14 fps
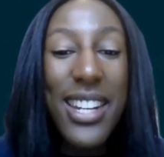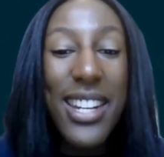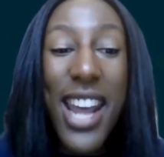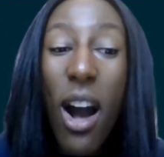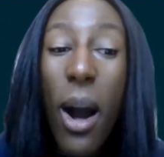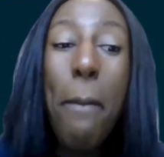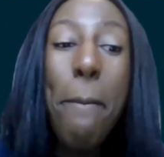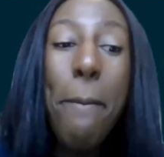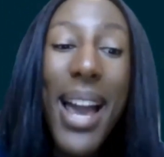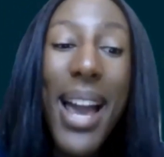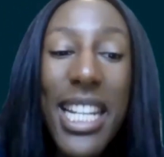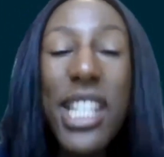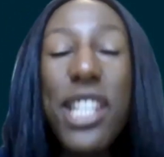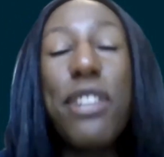There are
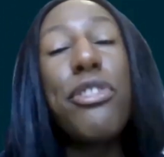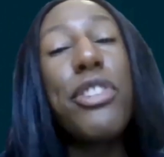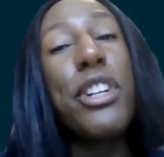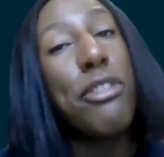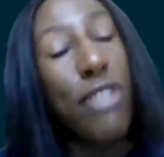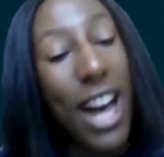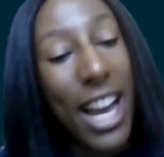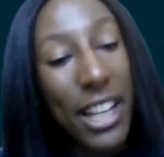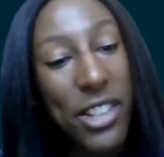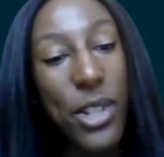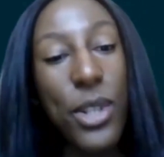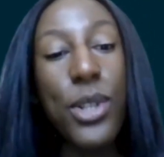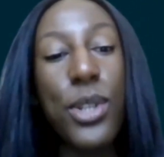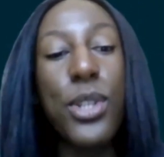many different
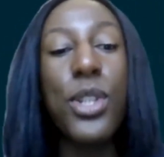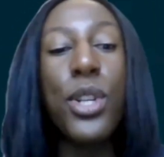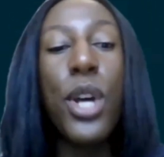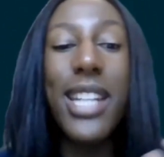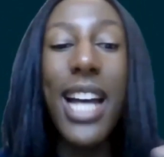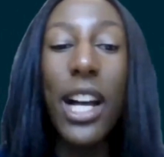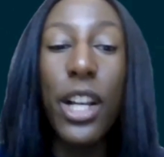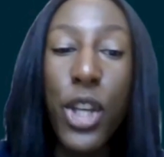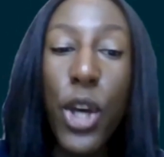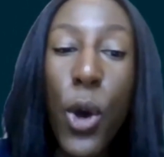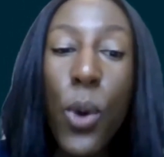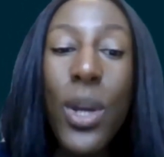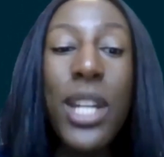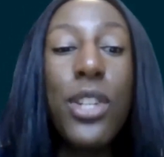factors that
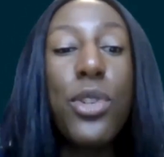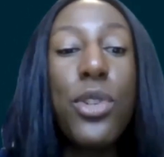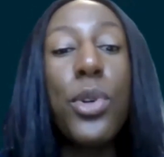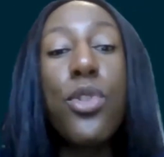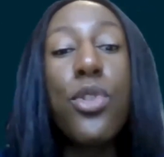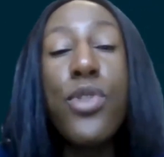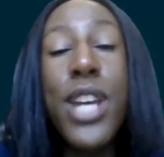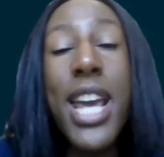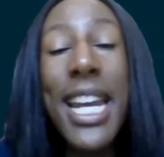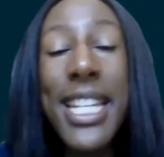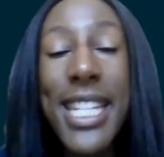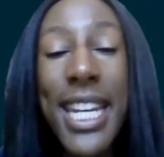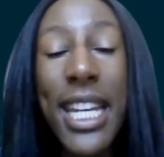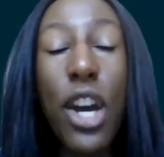go into
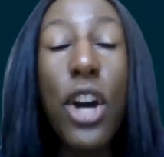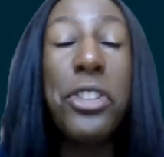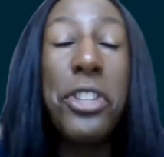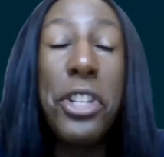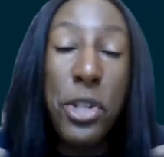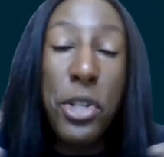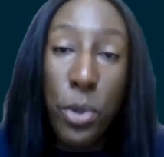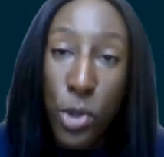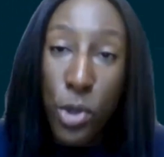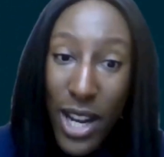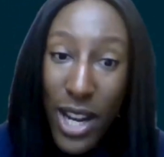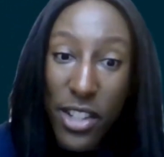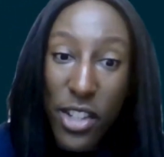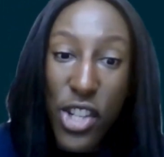creating a digital
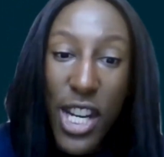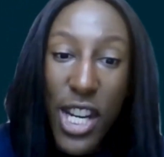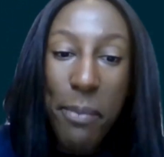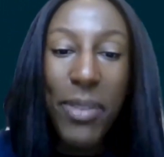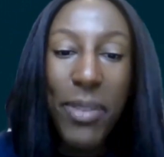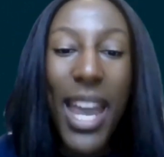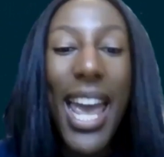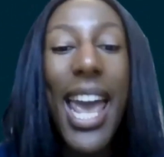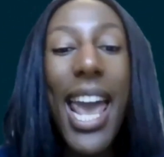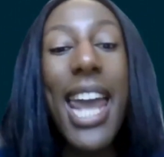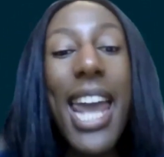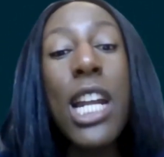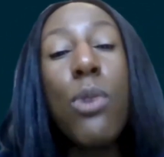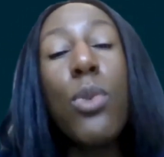strategy,
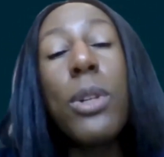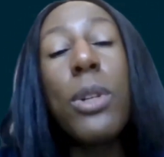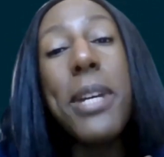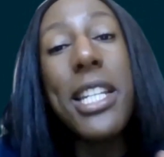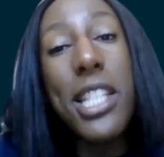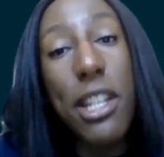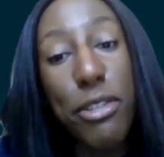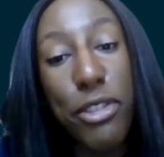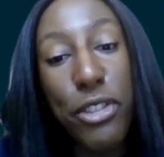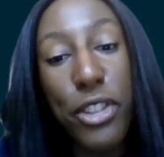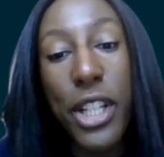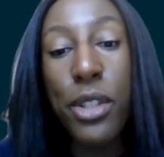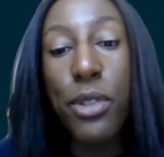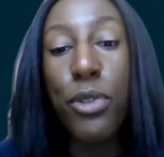and it will be
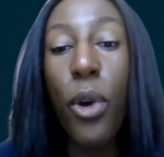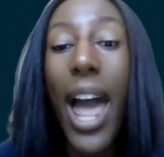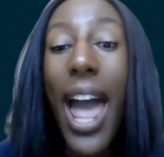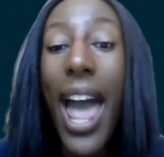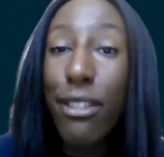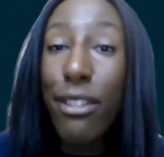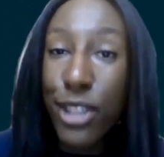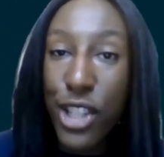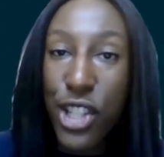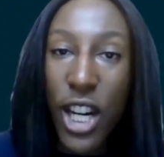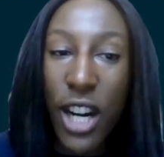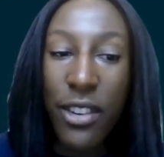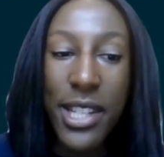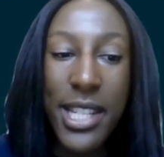different for every
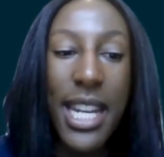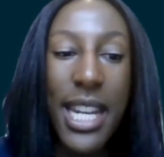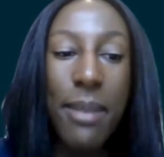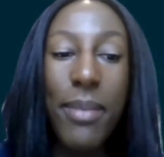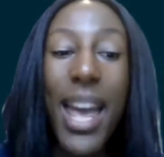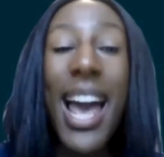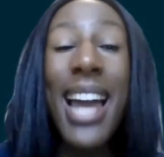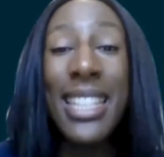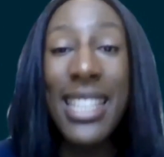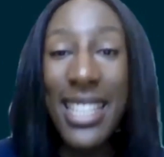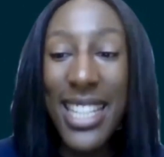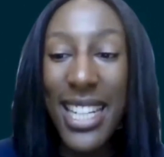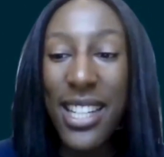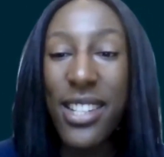charity and
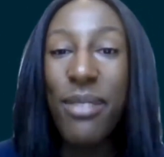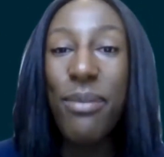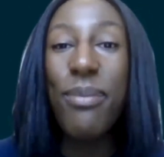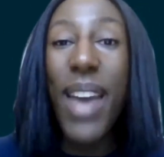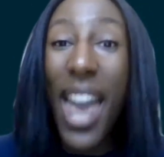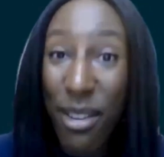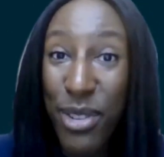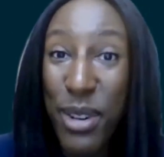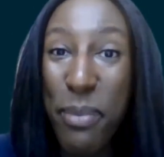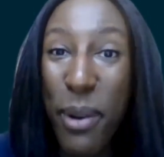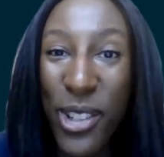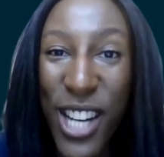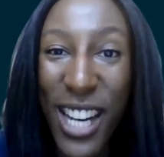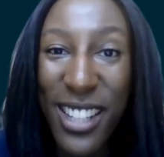indeed every
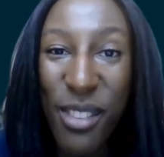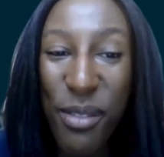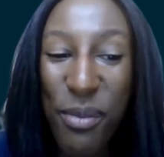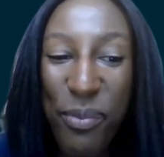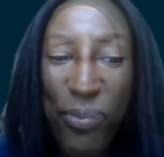budget.